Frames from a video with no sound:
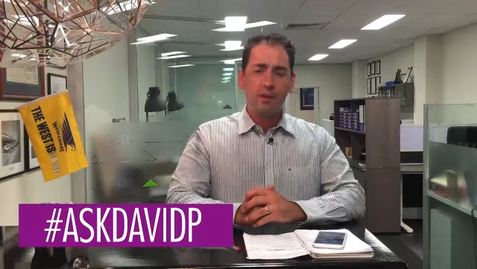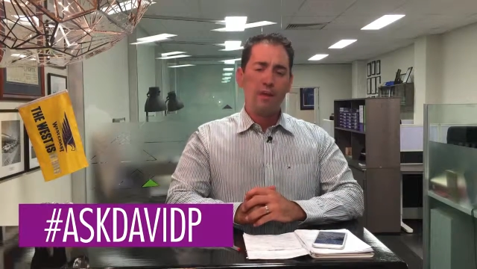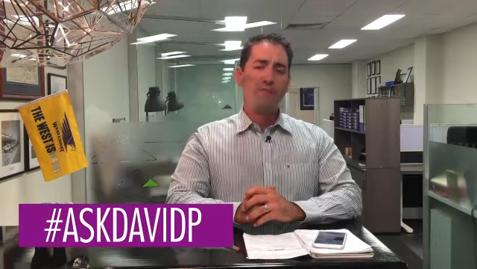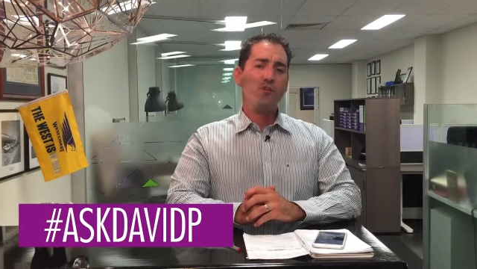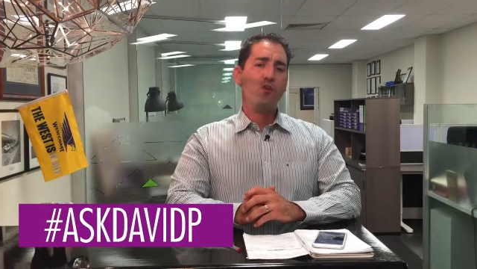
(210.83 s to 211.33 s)

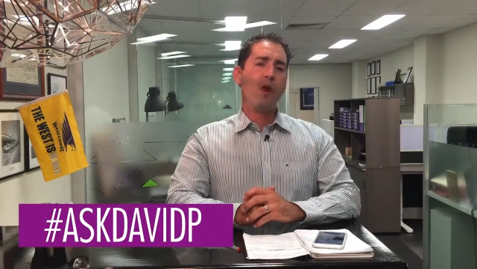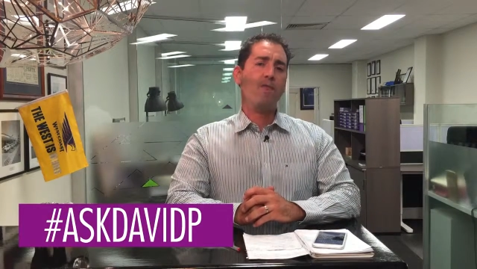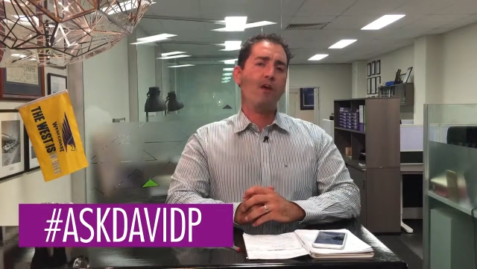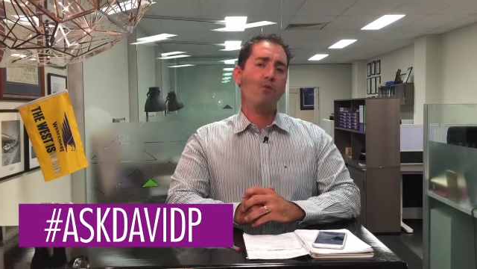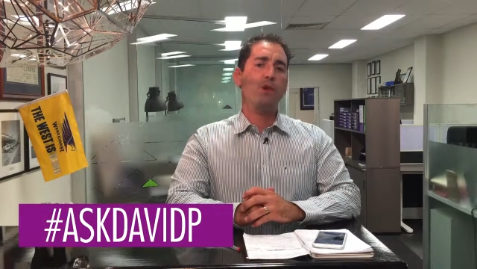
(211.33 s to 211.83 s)
If you have
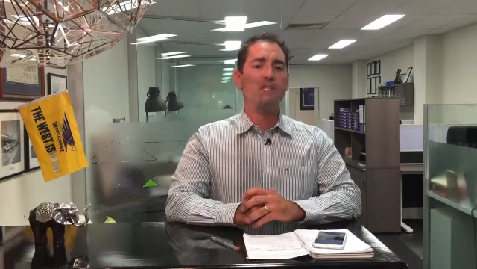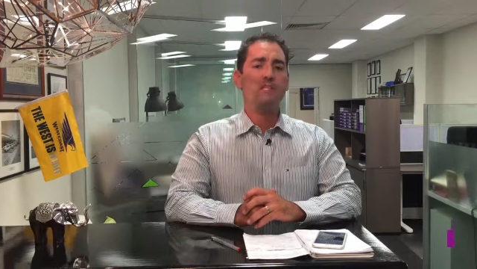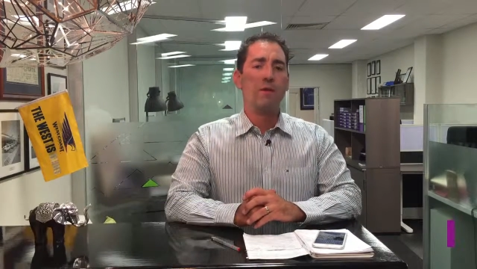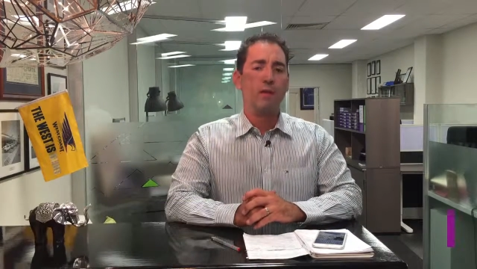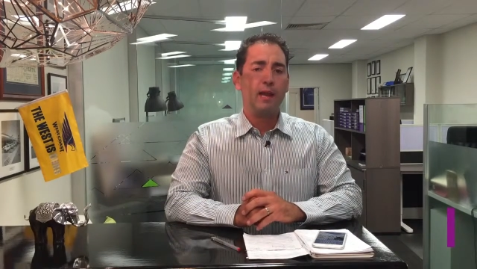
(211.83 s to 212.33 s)
a real
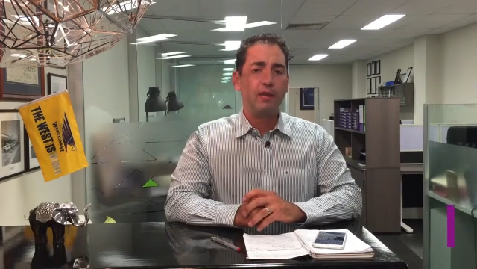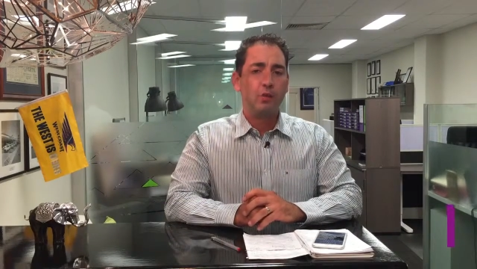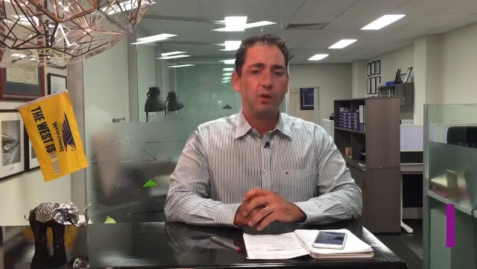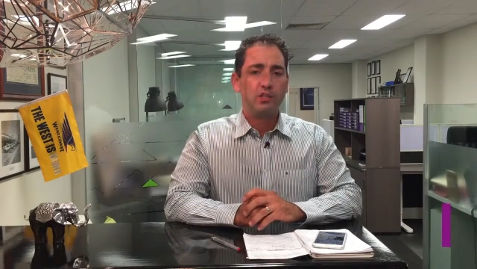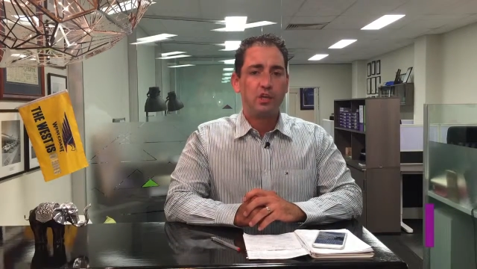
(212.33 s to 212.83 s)
estate related
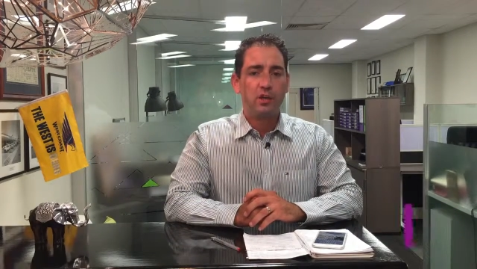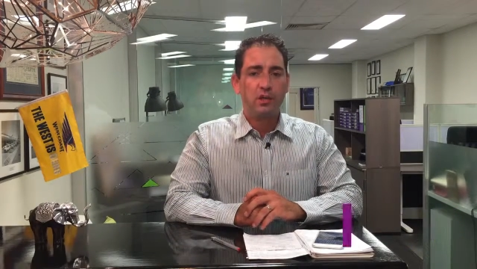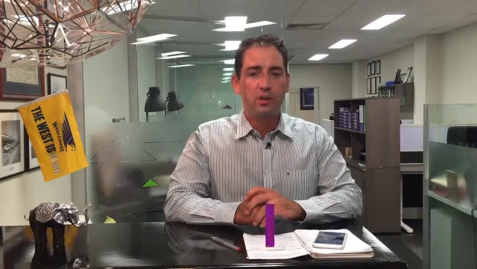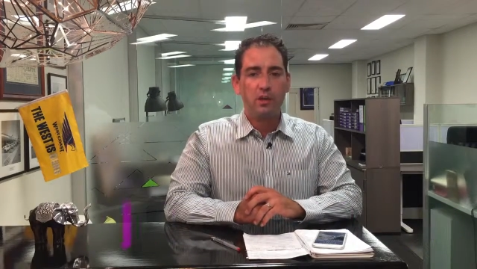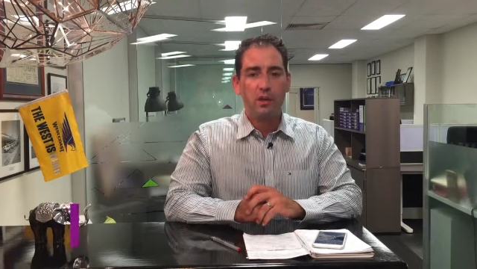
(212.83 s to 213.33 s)
question,
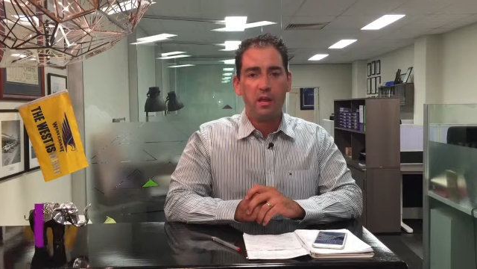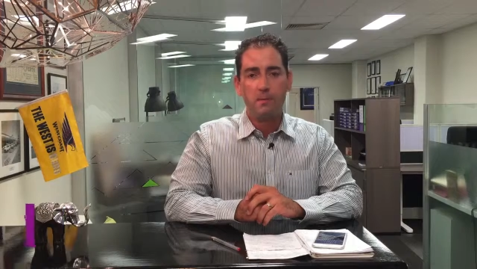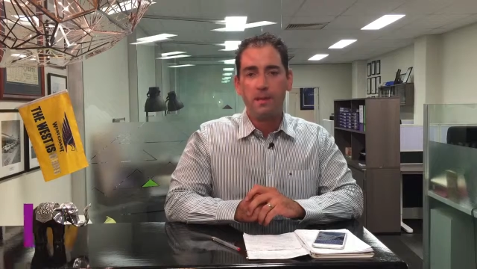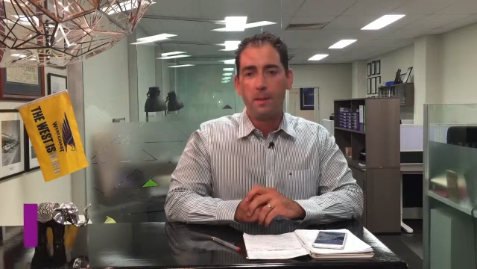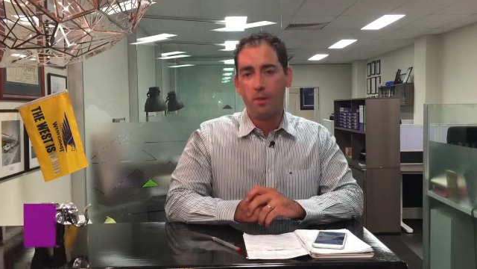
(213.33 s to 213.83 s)
you can hit
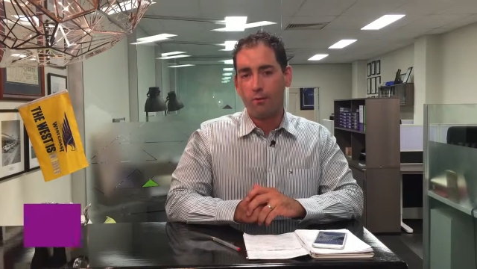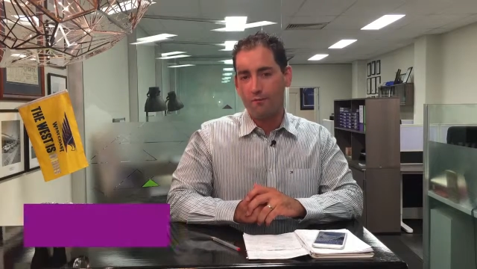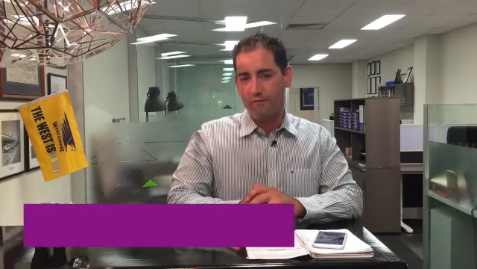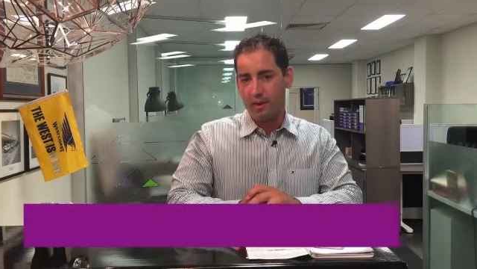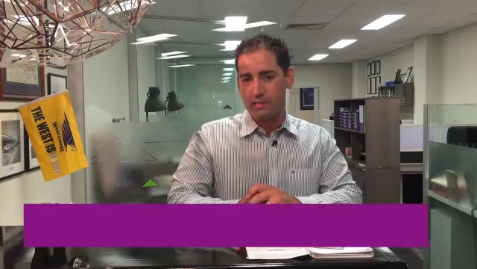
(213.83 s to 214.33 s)
me up on
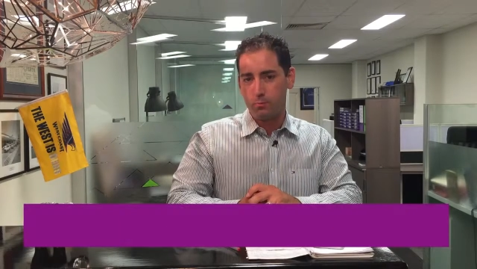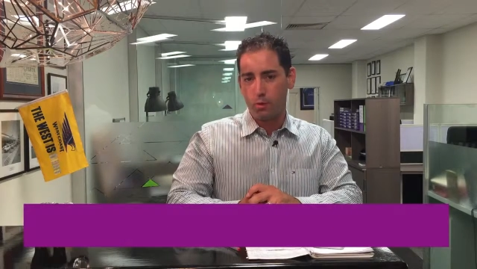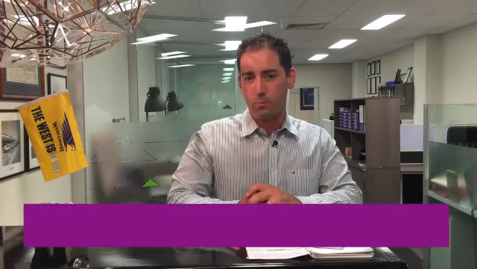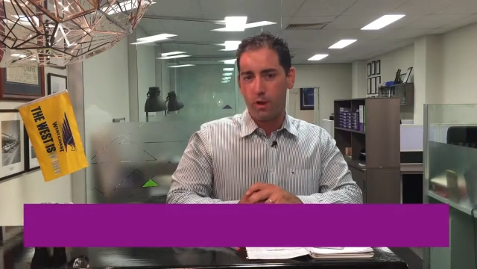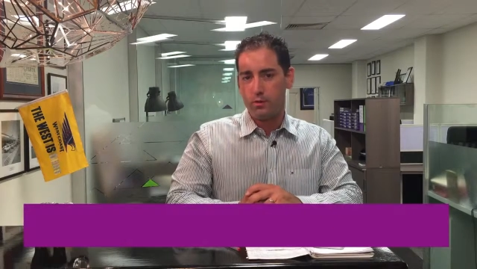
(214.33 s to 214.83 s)

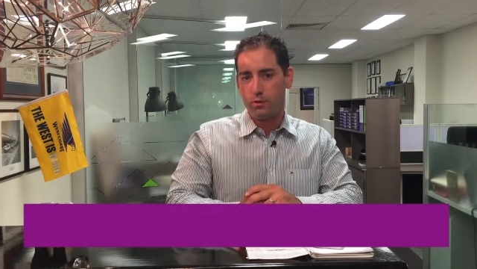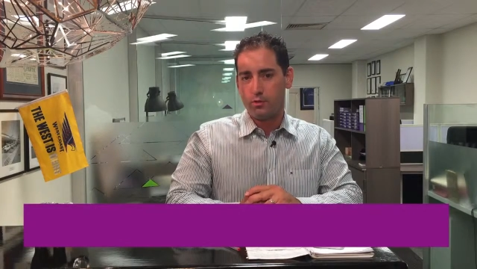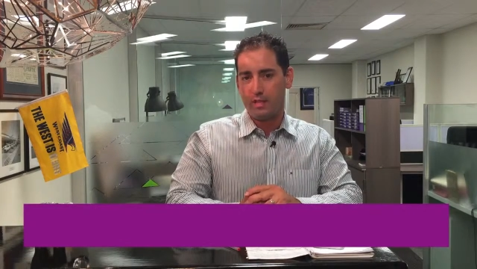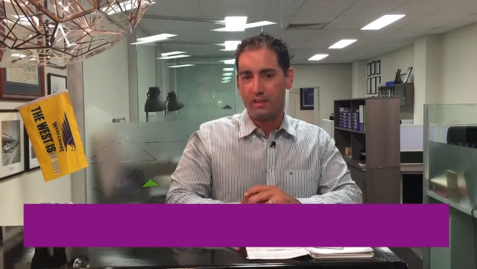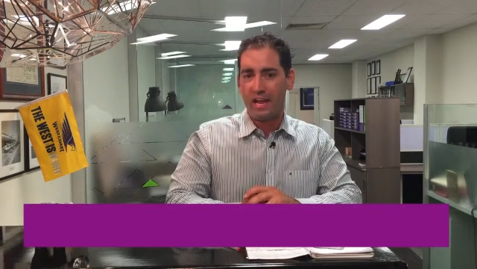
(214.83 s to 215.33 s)
Facebook by
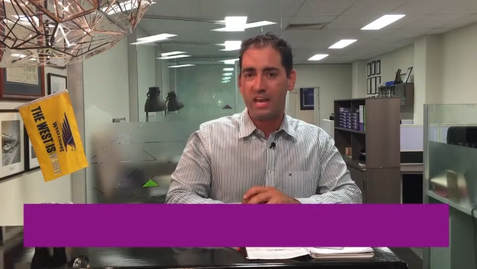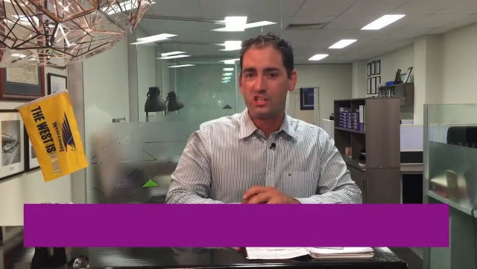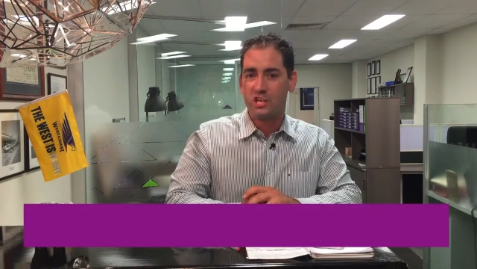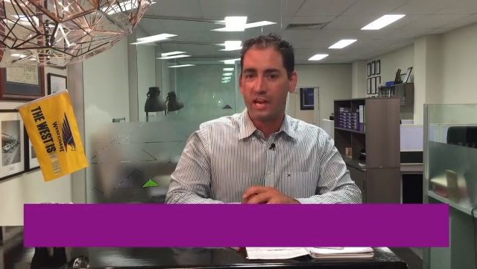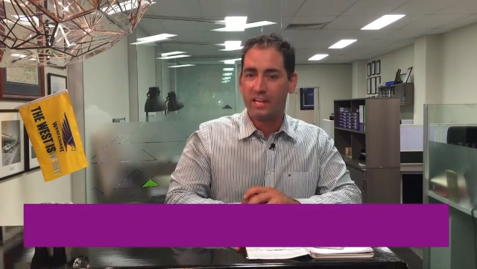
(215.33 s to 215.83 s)
using the
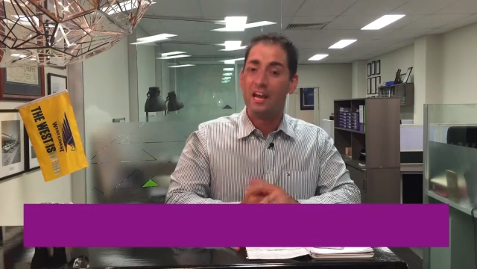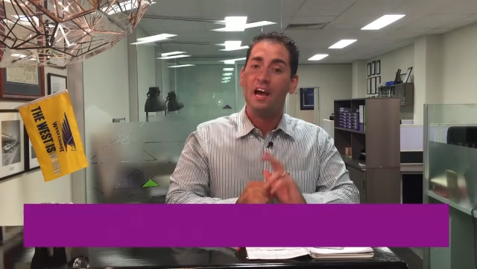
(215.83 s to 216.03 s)
hashtag